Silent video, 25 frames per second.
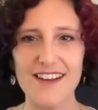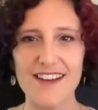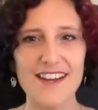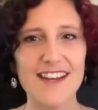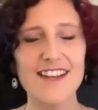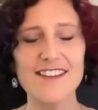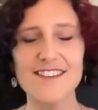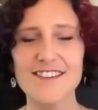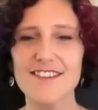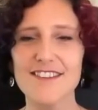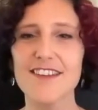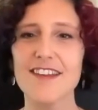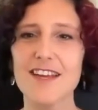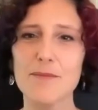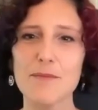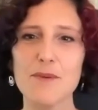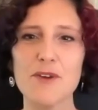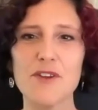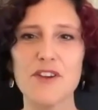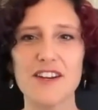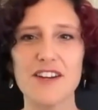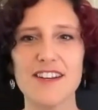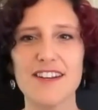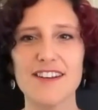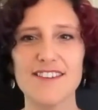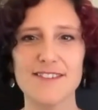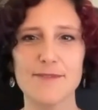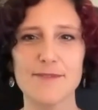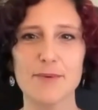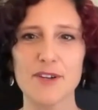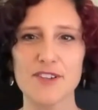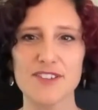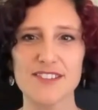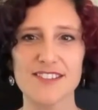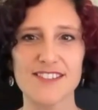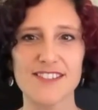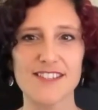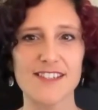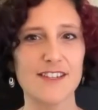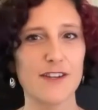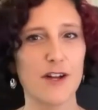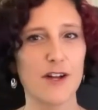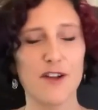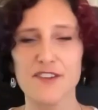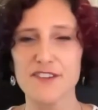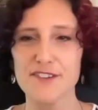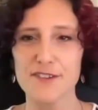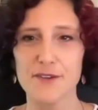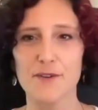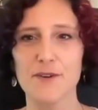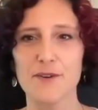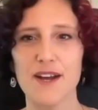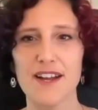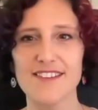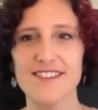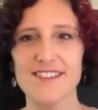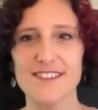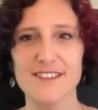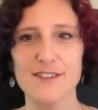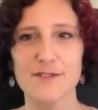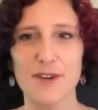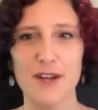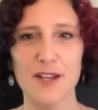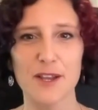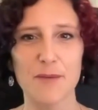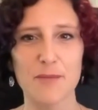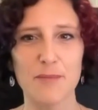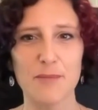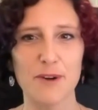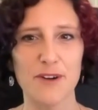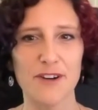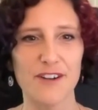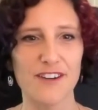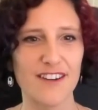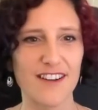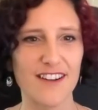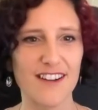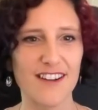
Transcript: into the community as a person and also as a developer